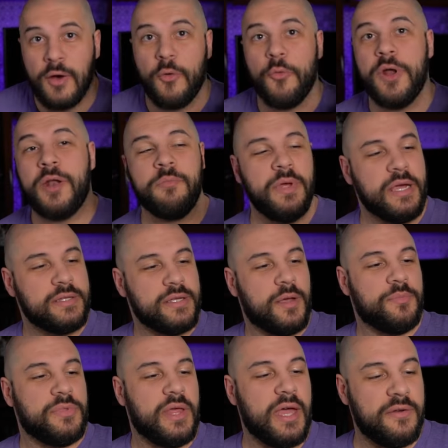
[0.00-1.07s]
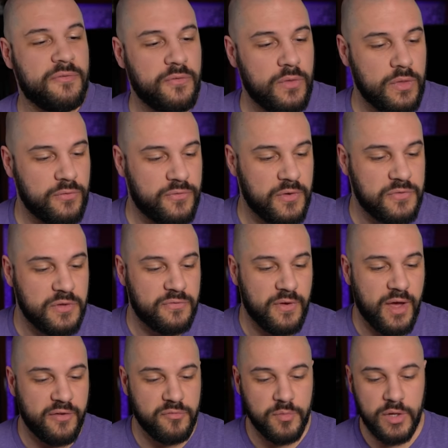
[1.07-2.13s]
went and picked up that
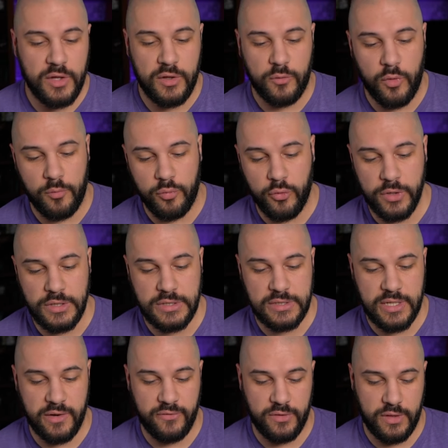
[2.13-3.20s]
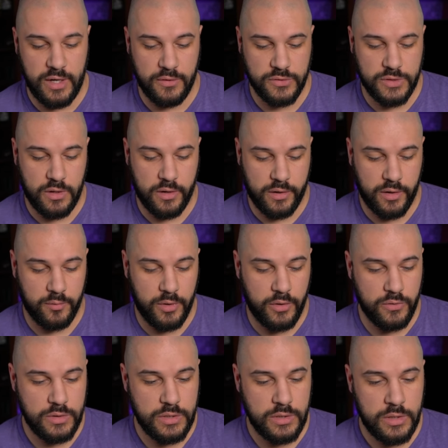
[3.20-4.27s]
55mm 1.7 that I was talking
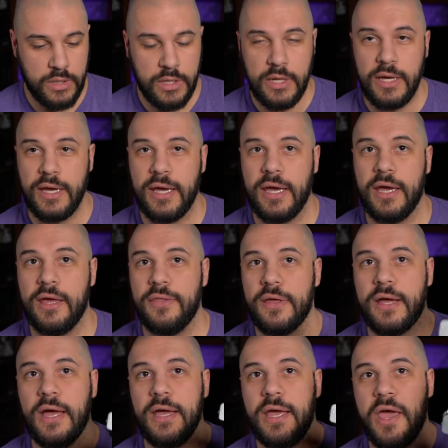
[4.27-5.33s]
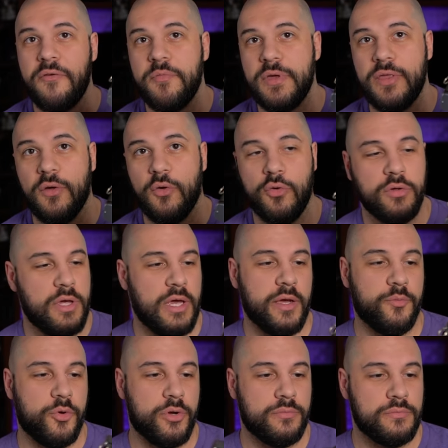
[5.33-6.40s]
about, and the guy gave me the whole
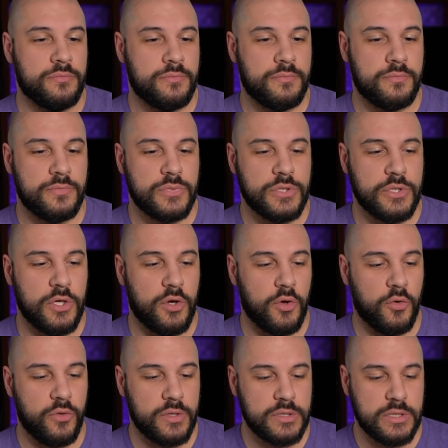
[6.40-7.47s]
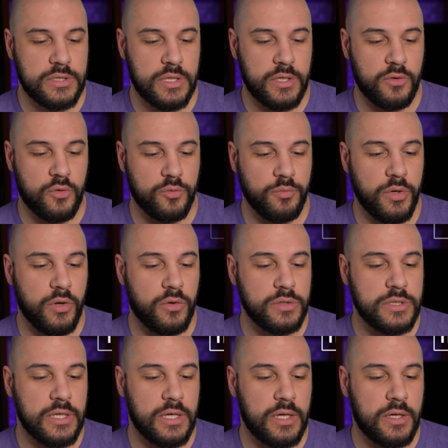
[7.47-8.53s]
camera. So this is an old
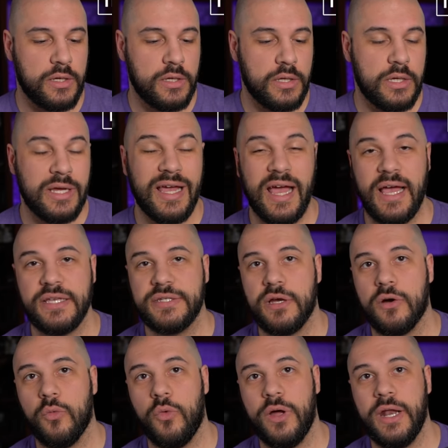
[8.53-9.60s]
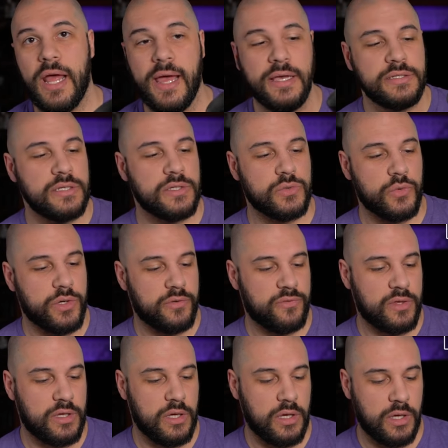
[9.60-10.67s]
Minolta SR-1S. It's one of
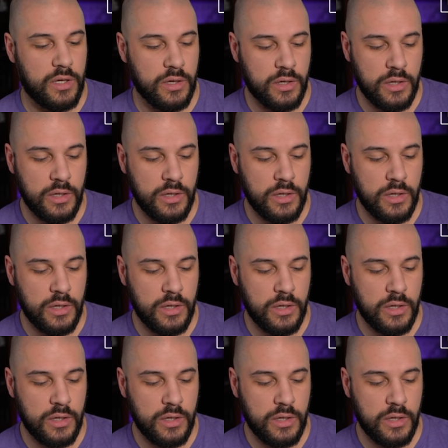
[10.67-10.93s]
the